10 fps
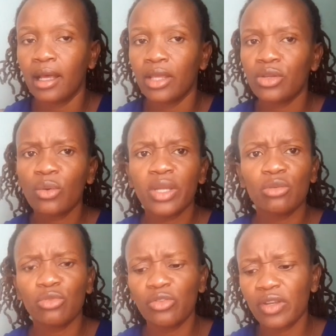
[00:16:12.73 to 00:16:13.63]
You know, when you're
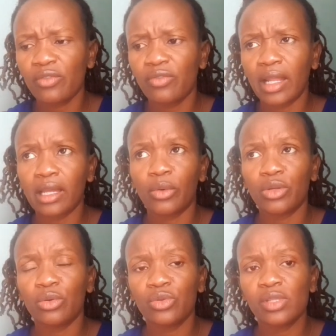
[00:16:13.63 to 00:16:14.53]
moving, like when
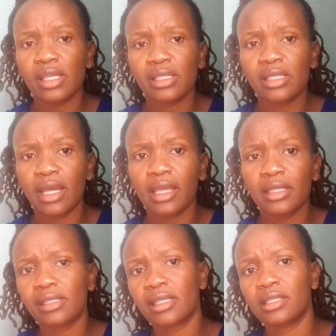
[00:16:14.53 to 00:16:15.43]
you're using
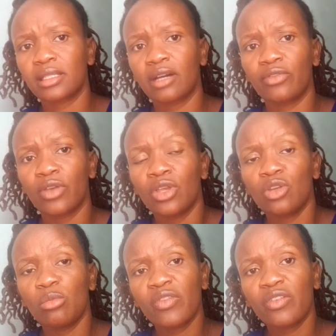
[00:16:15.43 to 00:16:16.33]
staircases and stuff,
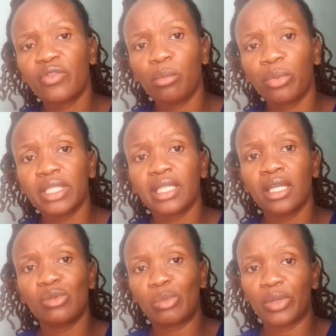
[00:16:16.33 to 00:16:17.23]
you're moving from point A
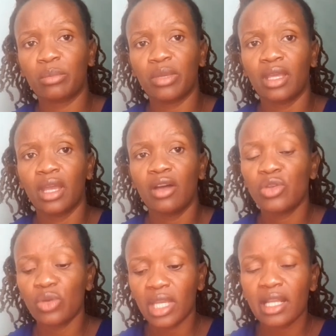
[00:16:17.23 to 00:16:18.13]
to point B.
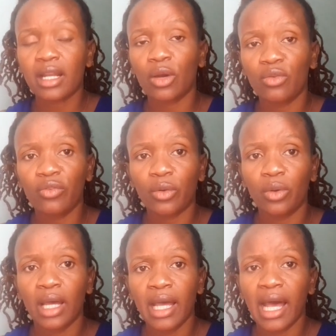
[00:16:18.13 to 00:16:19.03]
You're in ground floor.
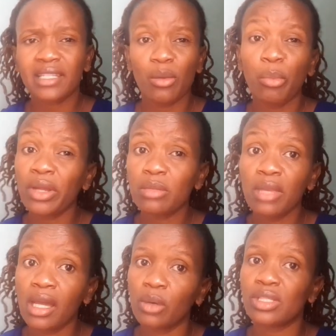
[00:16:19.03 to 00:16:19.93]
At some point,
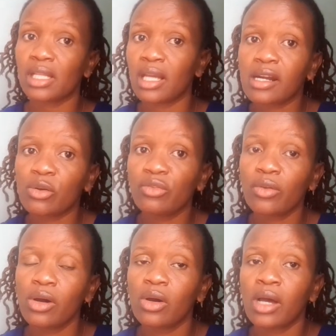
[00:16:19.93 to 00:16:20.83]
me, I was in ground
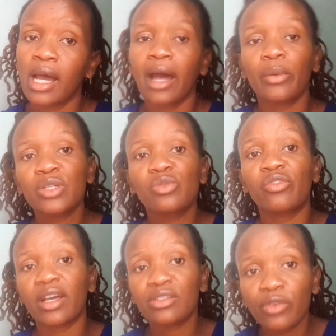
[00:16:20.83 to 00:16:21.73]
floor. I went to
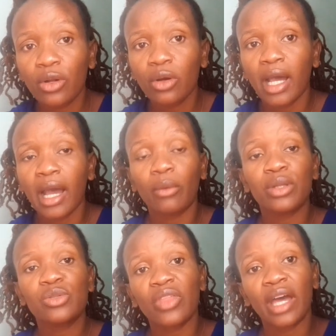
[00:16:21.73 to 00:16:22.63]
first floor. I
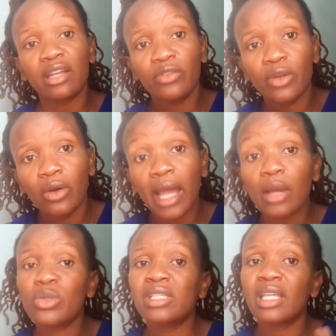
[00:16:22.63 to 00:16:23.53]
went to third floor. I
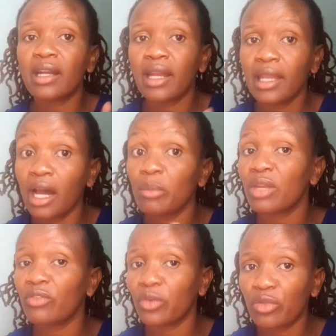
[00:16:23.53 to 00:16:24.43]
would say right now I'm in
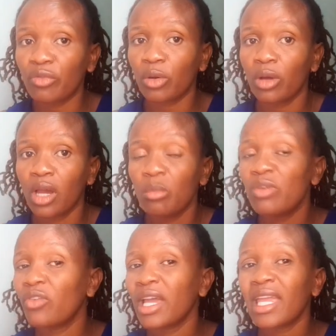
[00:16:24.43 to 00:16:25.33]
fourth floor.
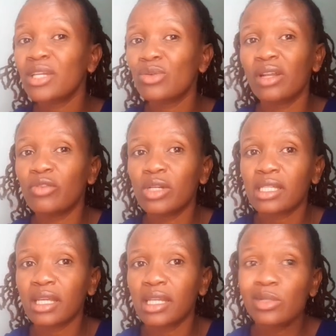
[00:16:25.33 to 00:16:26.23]
Before I get to level
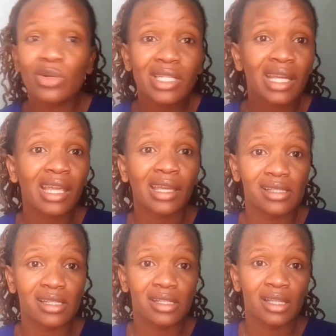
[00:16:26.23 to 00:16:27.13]
10, it will take
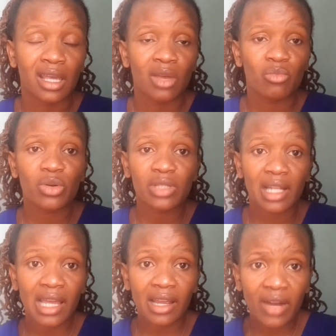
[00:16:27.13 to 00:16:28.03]
ages. Because
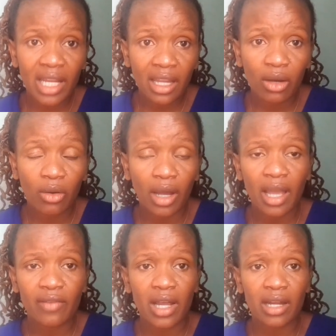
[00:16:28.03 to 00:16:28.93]
like right now, I
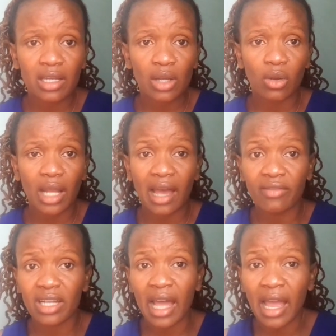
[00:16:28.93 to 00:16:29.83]
have a critical, I
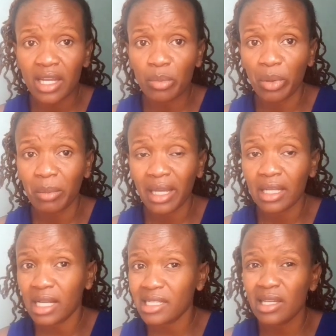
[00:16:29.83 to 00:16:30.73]
have a diploma in
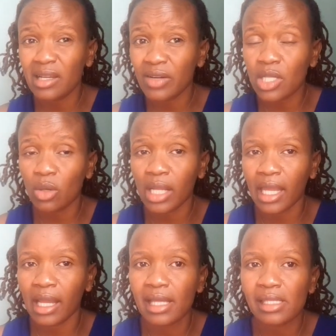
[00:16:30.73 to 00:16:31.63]
critical
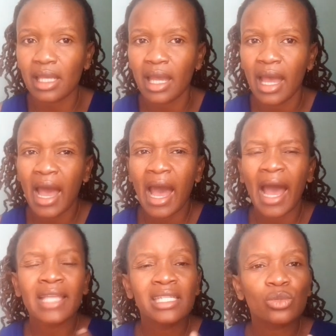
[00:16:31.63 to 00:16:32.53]
care nursing.
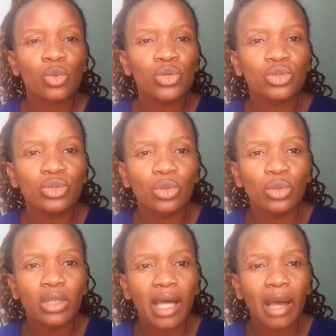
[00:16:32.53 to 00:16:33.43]
I just want to
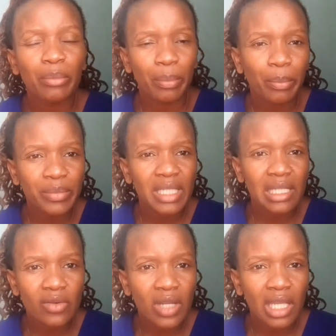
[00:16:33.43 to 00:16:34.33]
do a
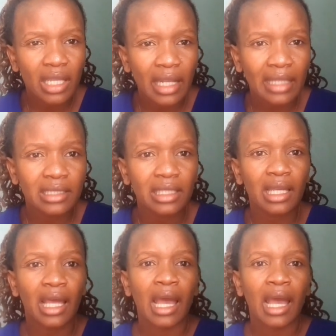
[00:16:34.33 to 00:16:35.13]
degree in nursing.